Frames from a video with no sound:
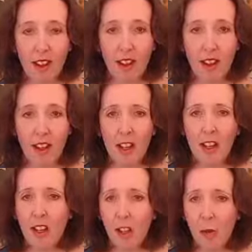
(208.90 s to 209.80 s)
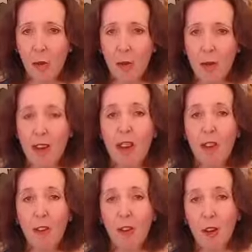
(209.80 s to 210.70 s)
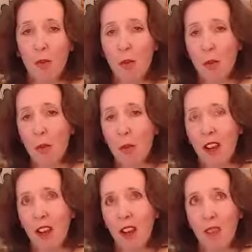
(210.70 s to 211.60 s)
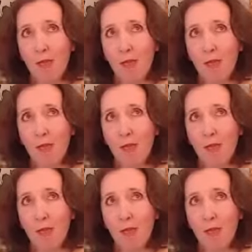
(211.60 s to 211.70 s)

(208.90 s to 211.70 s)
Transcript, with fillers: And I think that many of us are probably